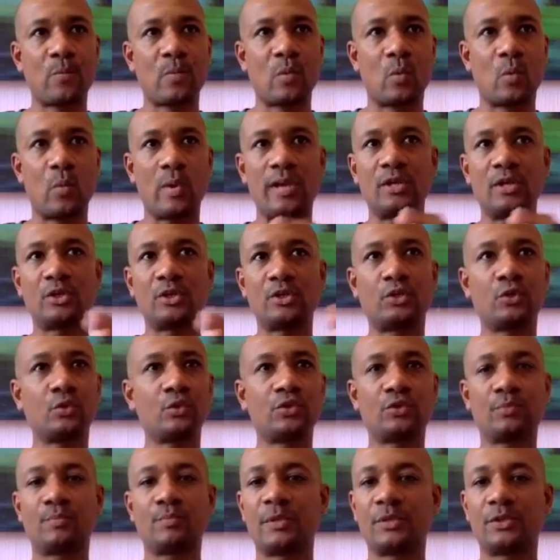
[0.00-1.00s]
where he
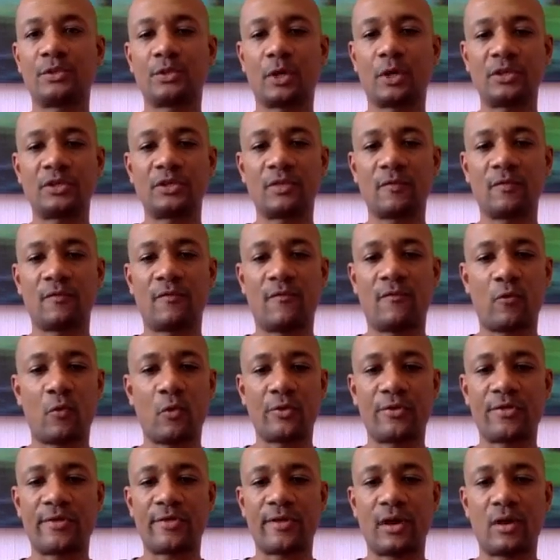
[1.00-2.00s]
should be charging
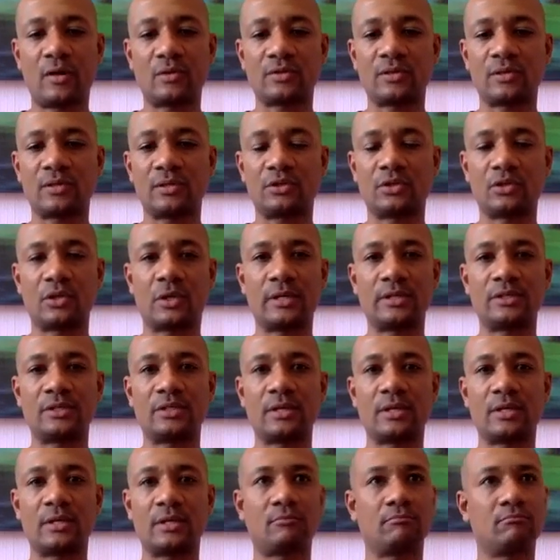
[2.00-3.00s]
4,000, he's
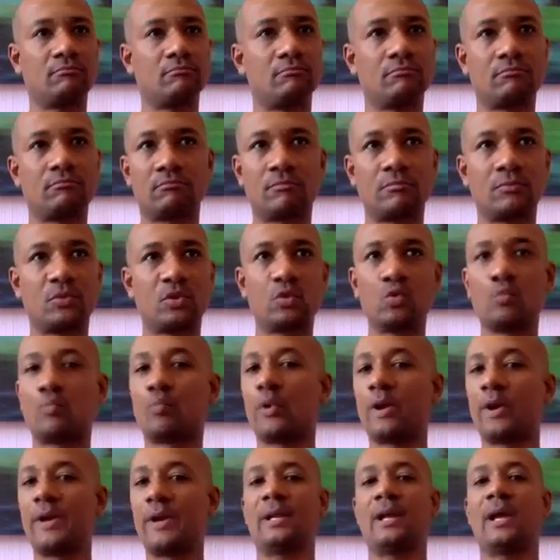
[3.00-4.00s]
charging
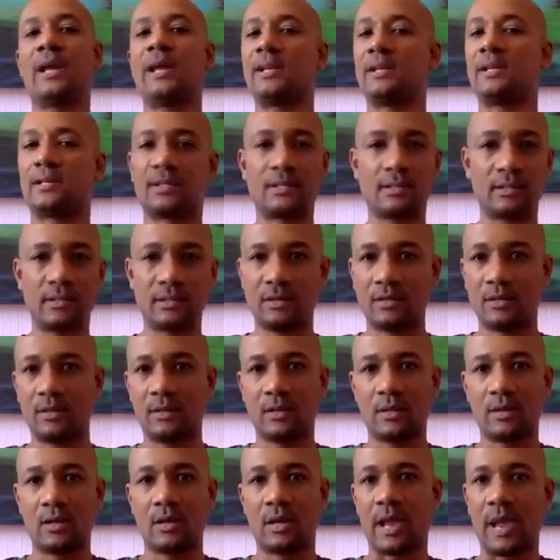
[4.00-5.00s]
2.8.
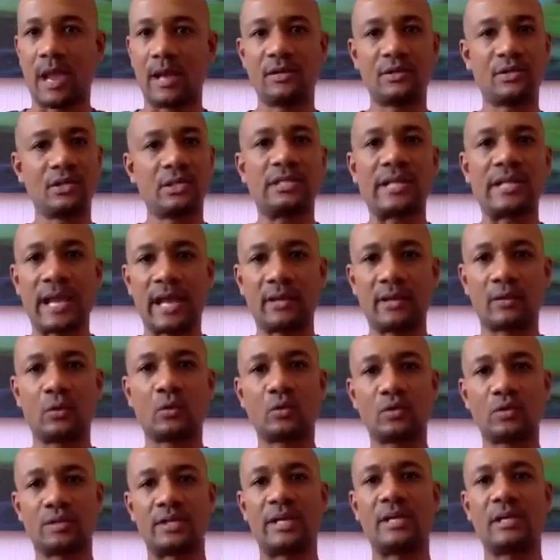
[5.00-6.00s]
And he's just had
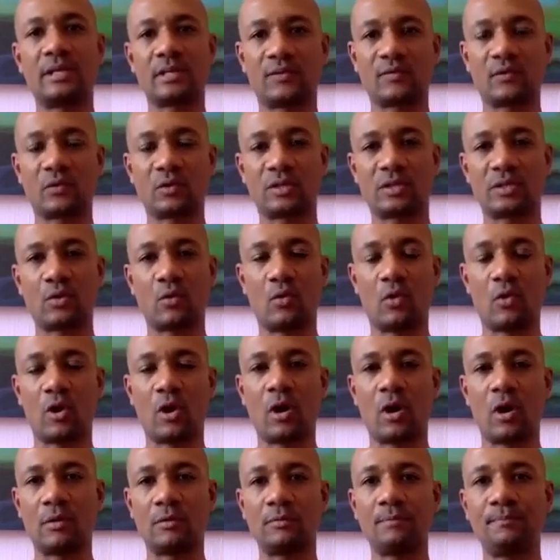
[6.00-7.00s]
those tenants for so
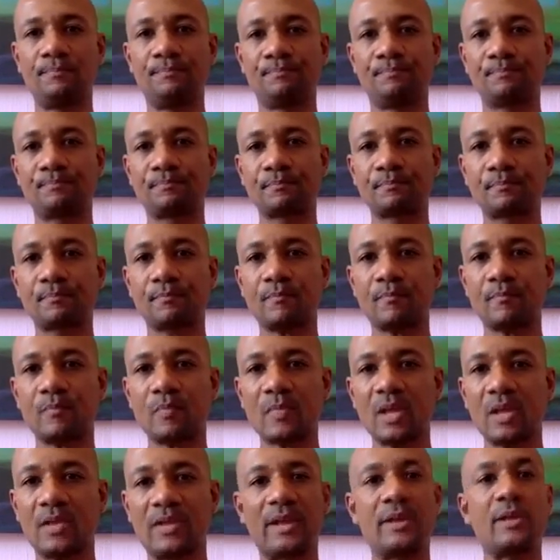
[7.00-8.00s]
long
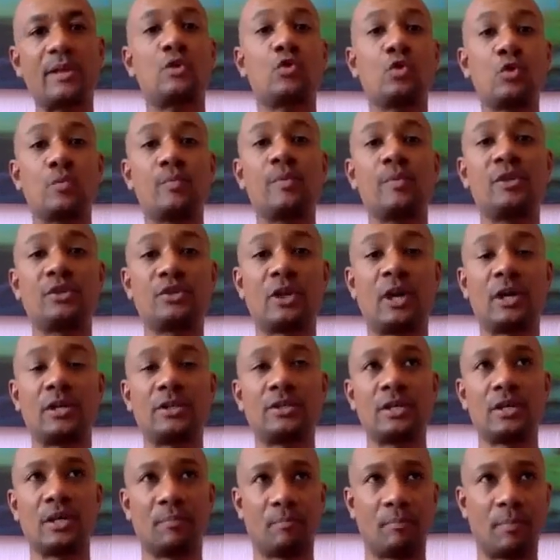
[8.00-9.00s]
that he could be
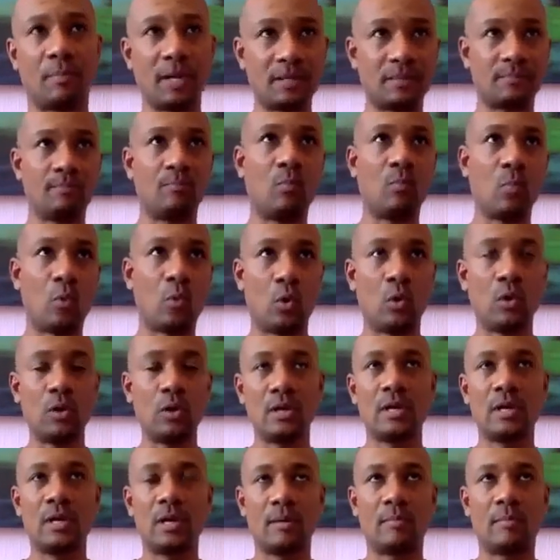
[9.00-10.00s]
charging a bit more,
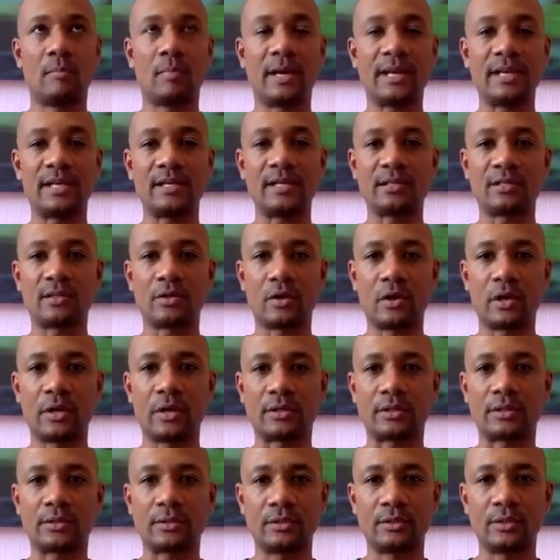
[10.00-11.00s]
but he's not.